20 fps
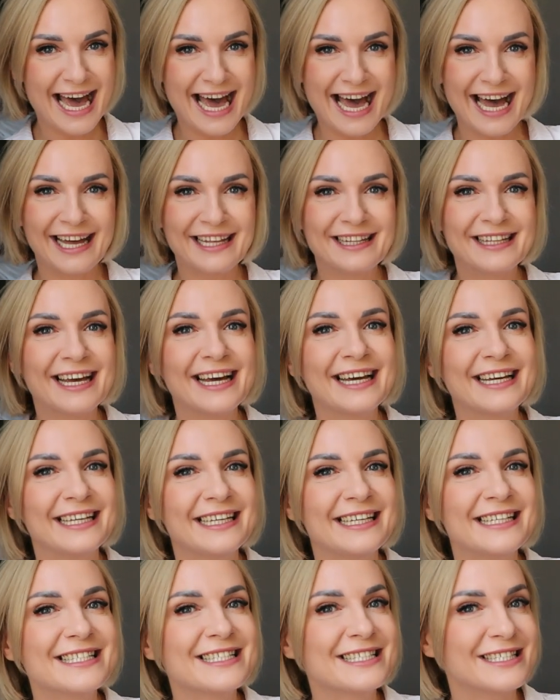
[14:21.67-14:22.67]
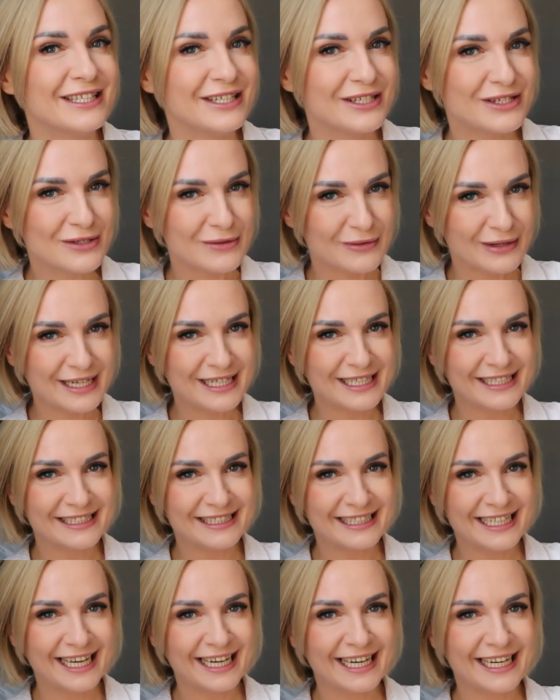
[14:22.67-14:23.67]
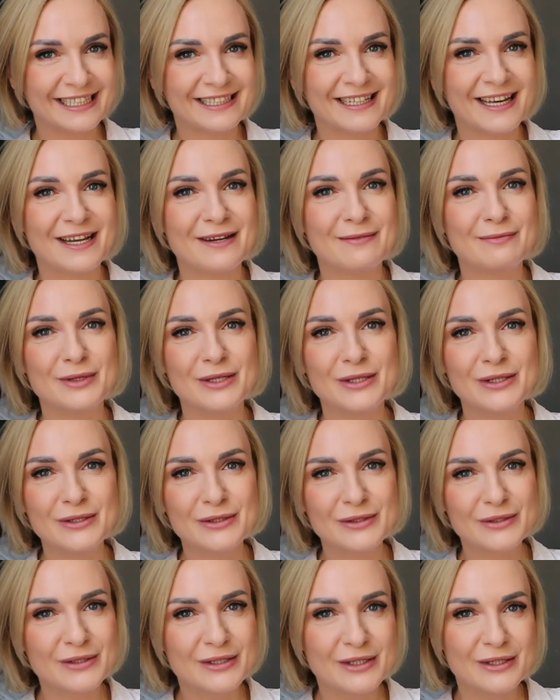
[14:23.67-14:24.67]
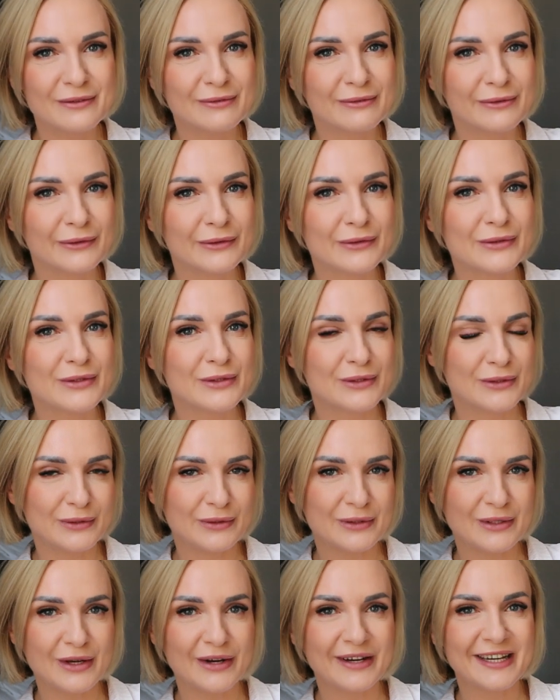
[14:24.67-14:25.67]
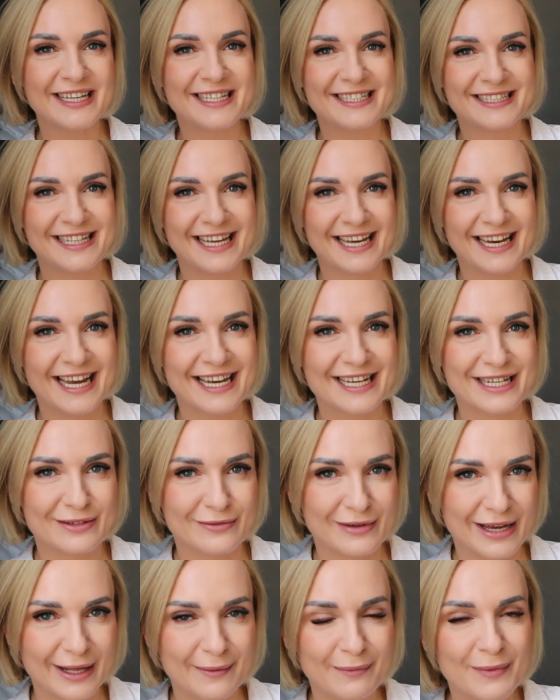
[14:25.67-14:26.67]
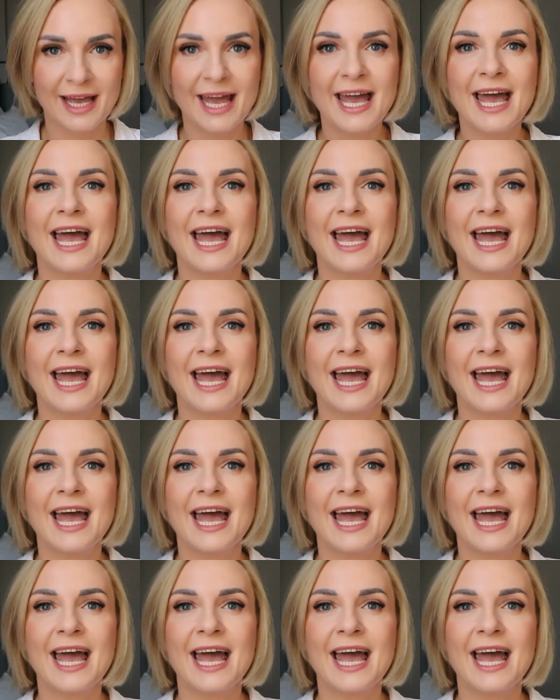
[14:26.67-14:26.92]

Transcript: Anna is situated there and her beautiful studio is there as well.